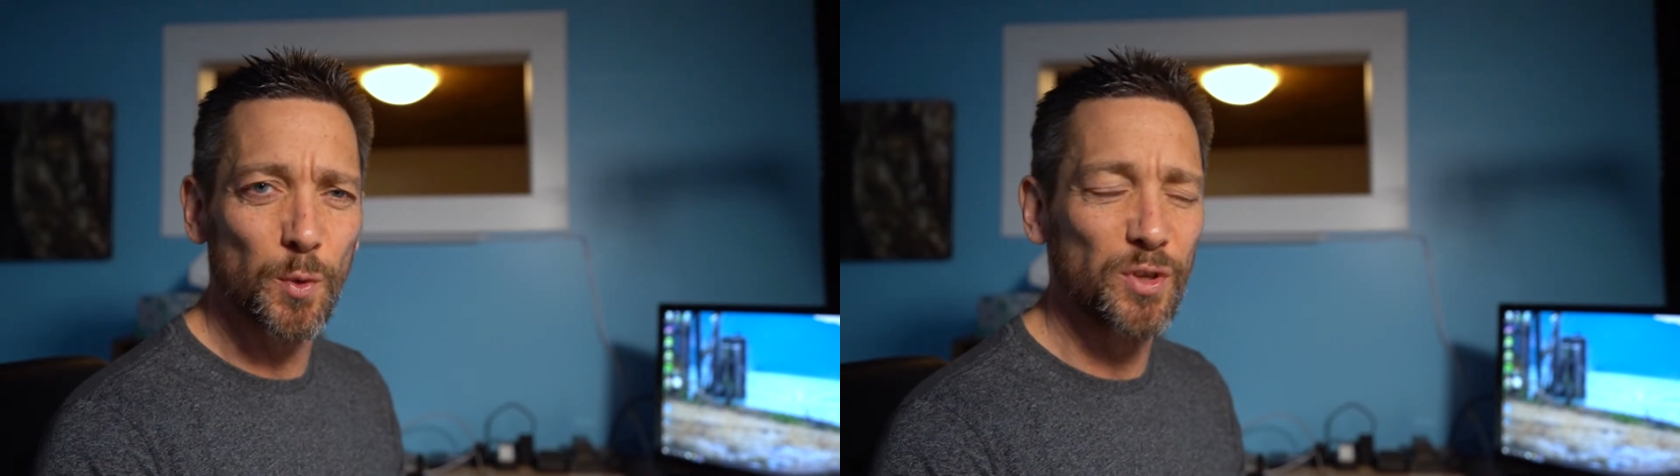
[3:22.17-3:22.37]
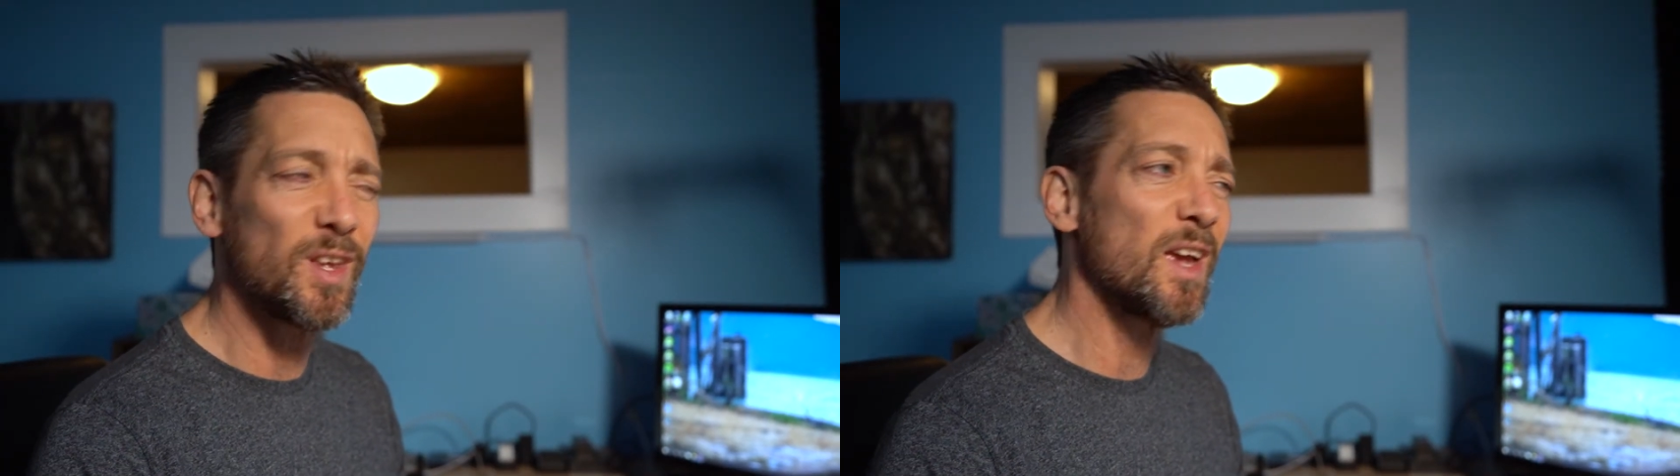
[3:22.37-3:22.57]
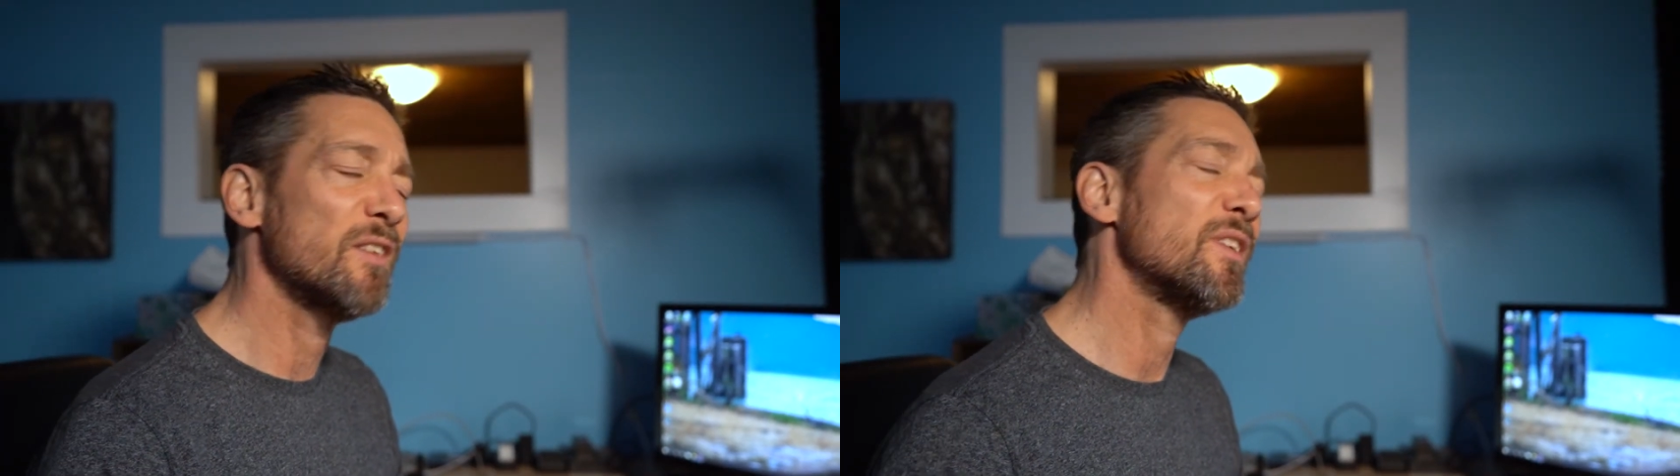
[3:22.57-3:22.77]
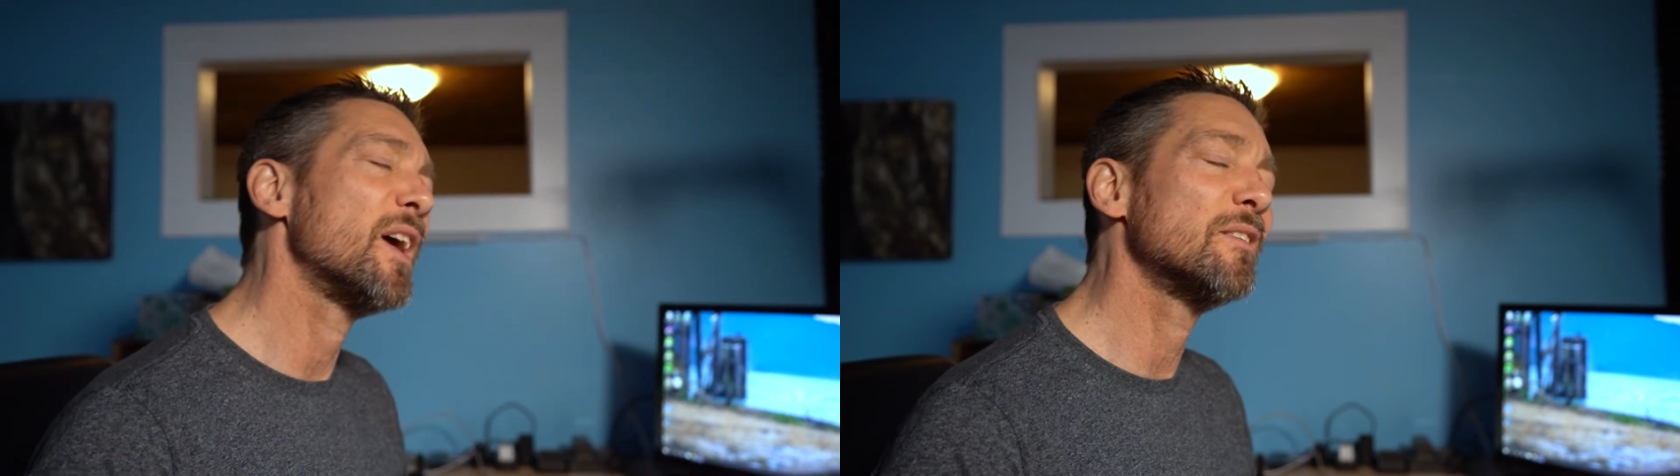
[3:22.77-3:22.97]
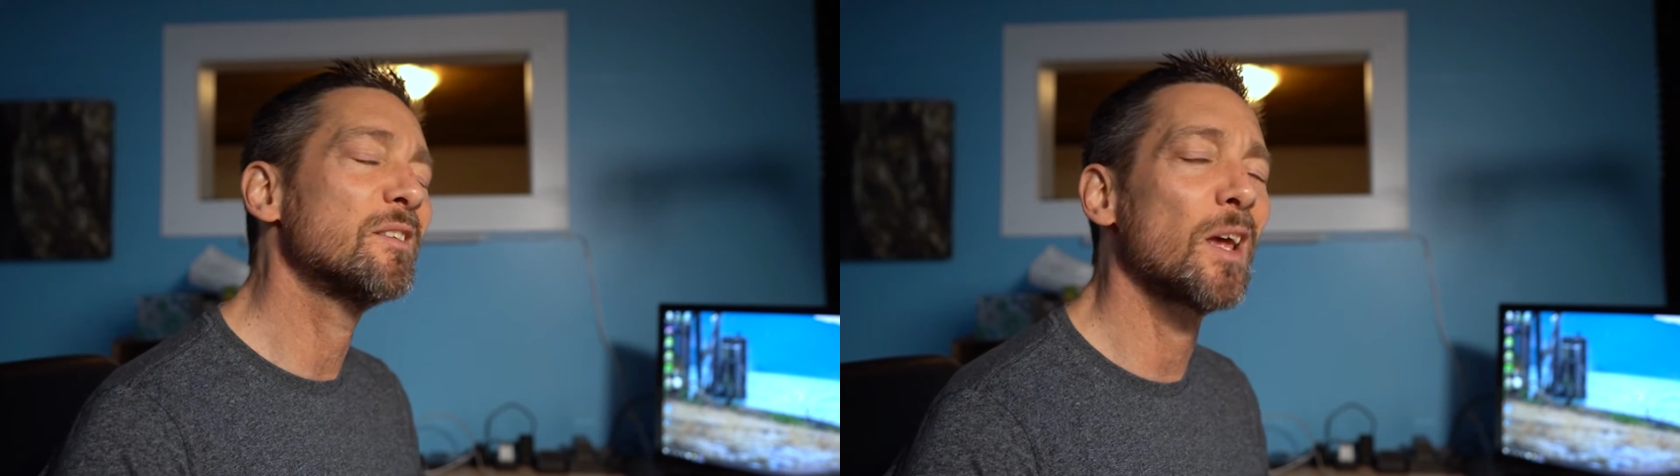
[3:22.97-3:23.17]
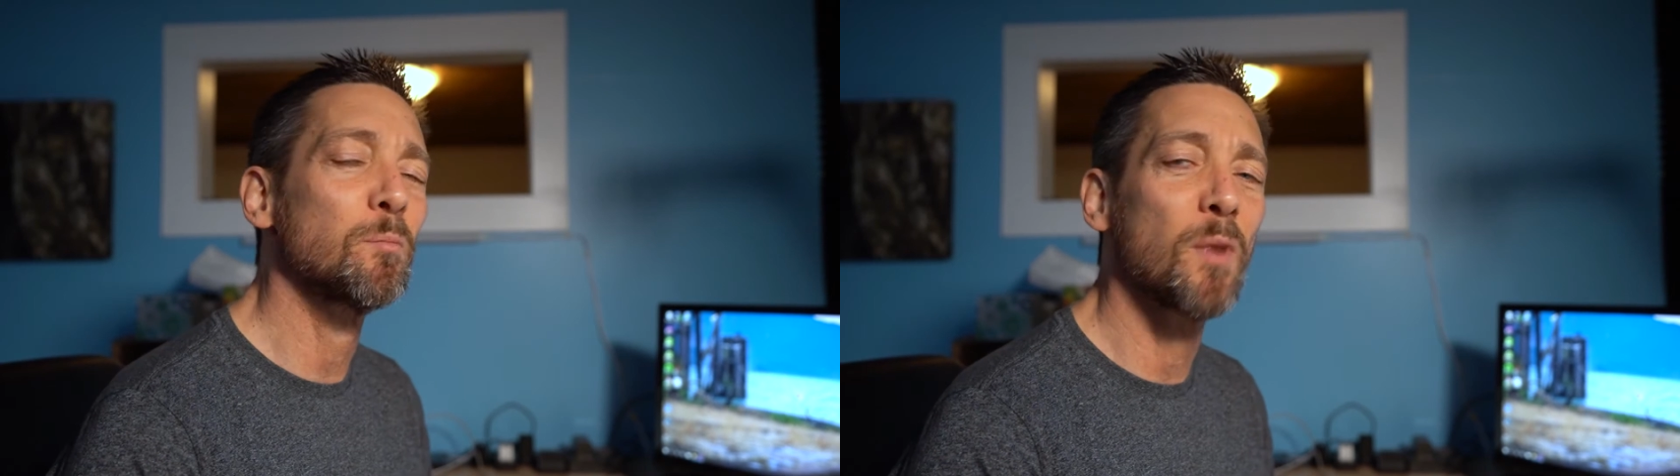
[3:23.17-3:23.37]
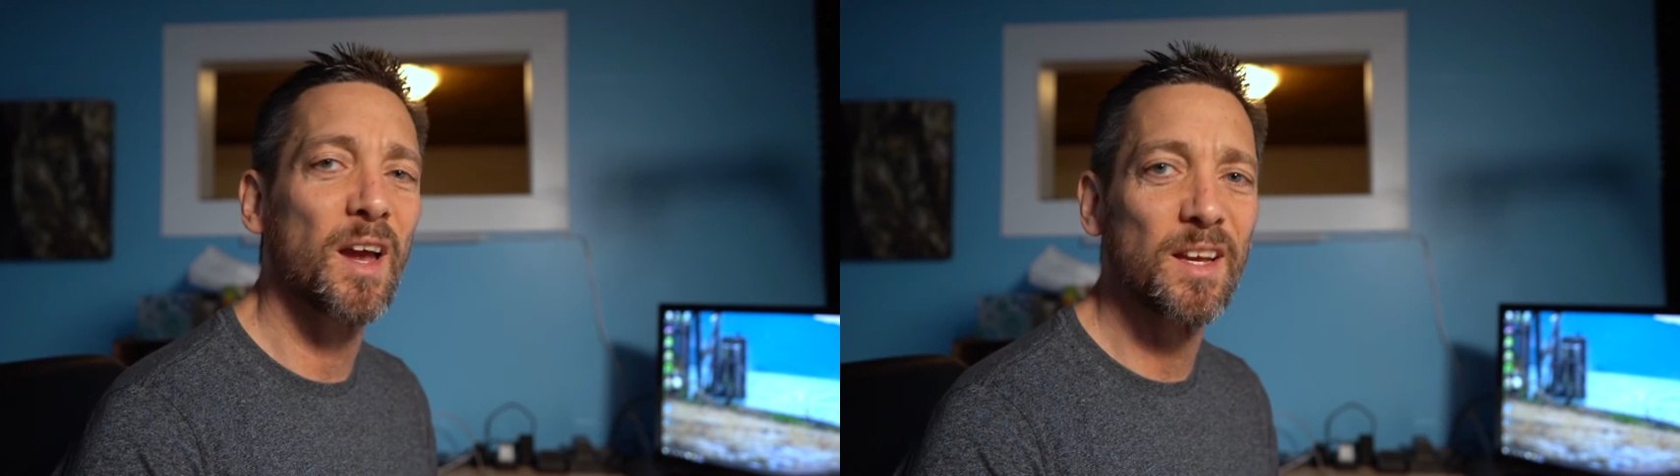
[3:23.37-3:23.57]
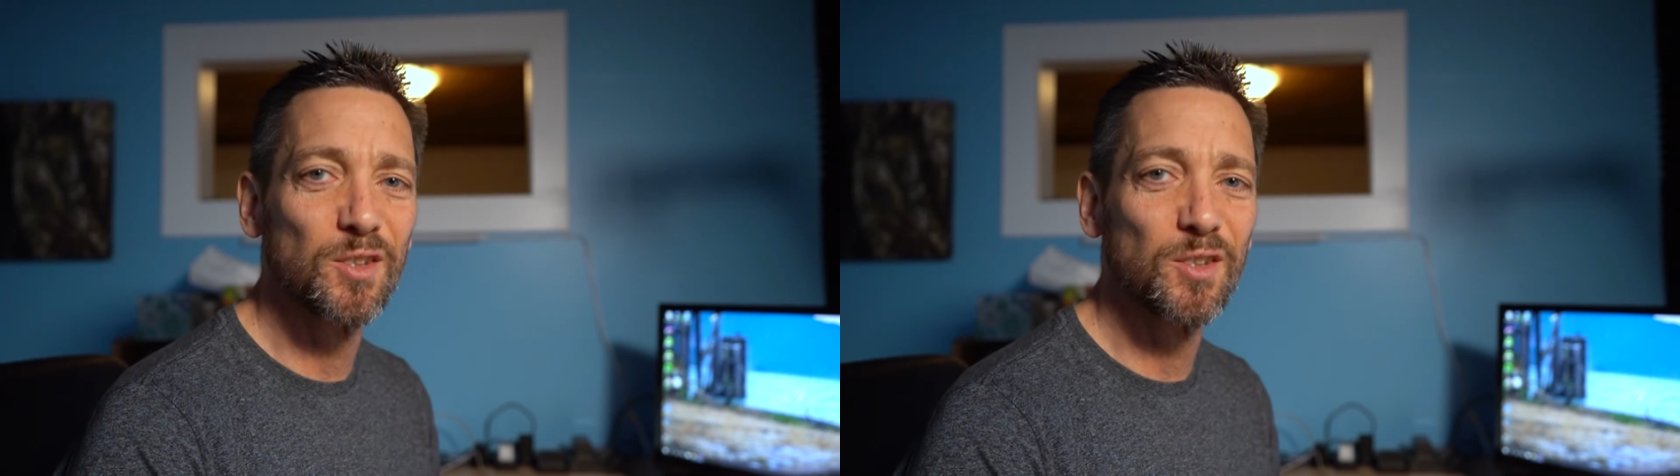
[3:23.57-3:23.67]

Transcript: with Dave and set my